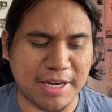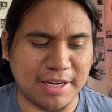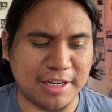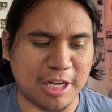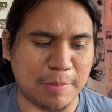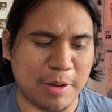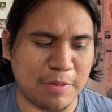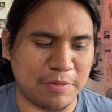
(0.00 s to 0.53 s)

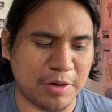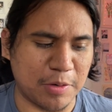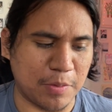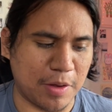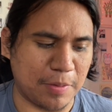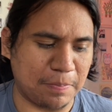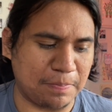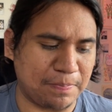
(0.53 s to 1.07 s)
come out very
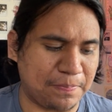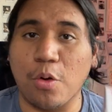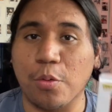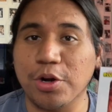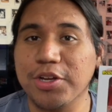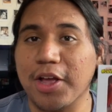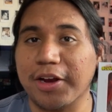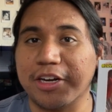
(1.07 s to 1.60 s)
well.
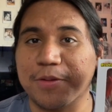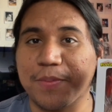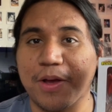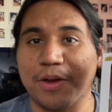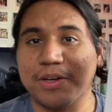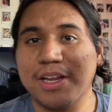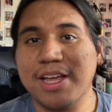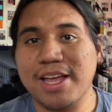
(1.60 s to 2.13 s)
We're talking
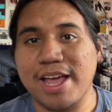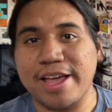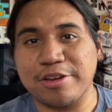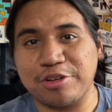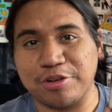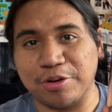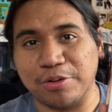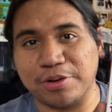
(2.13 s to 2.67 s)
about
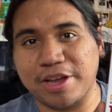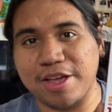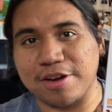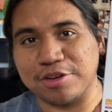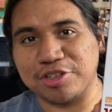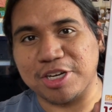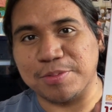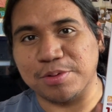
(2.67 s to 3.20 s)
Eijiro
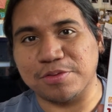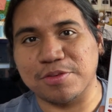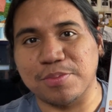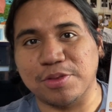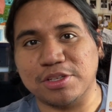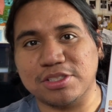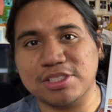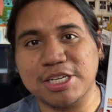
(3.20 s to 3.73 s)
Kirishima from
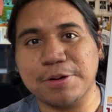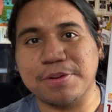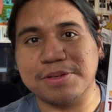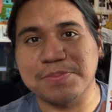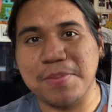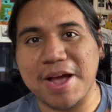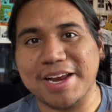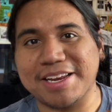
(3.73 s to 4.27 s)
the series
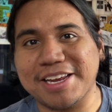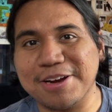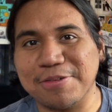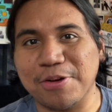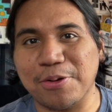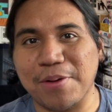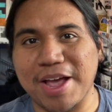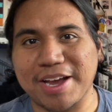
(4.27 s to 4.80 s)
My
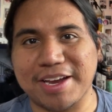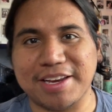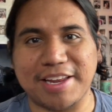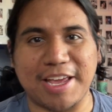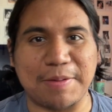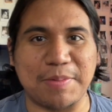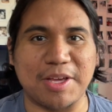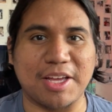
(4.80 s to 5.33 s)
Hero
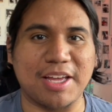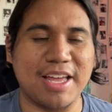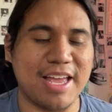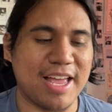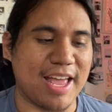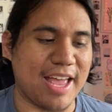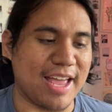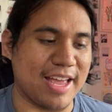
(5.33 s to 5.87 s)
Academia,
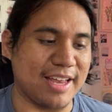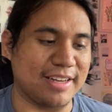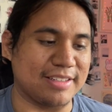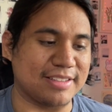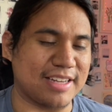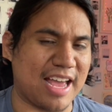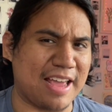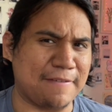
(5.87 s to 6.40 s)

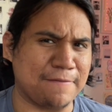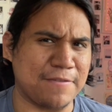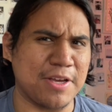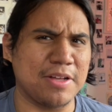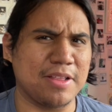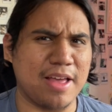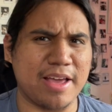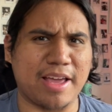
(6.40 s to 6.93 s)
and I
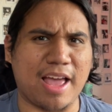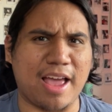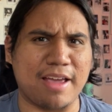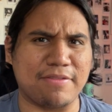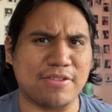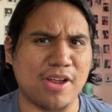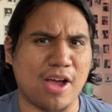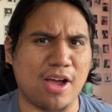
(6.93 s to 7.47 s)
feel like
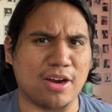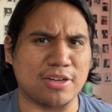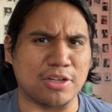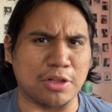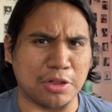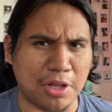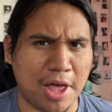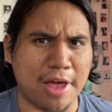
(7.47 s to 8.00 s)
I've talked a
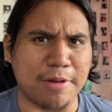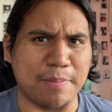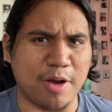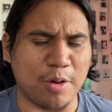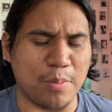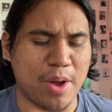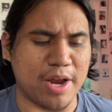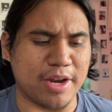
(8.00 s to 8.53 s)
lot
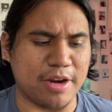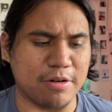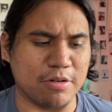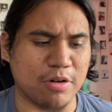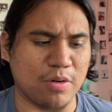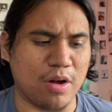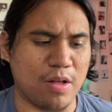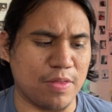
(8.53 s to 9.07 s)
about My
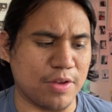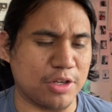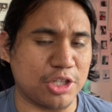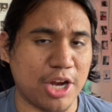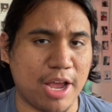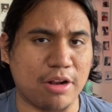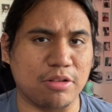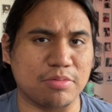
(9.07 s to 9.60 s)
Hero on the
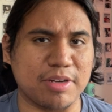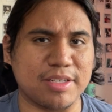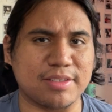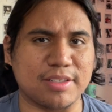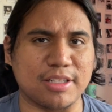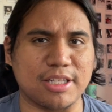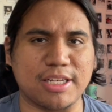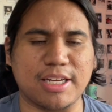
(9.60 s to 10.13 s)
channel
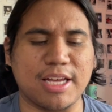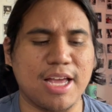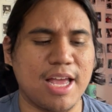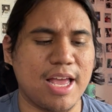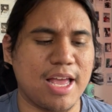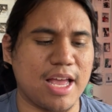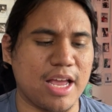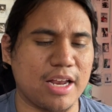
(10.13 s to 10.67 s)
recently,
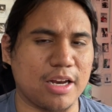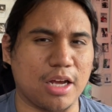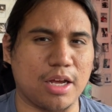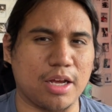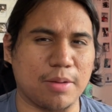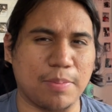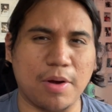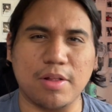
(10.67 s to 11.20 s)
and I
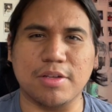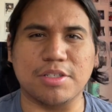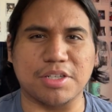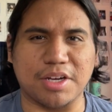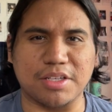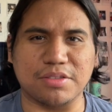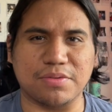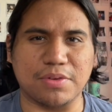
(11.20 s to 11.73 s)

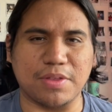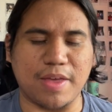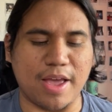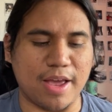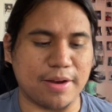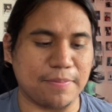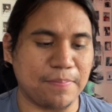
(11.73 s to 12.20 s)
apologize for that.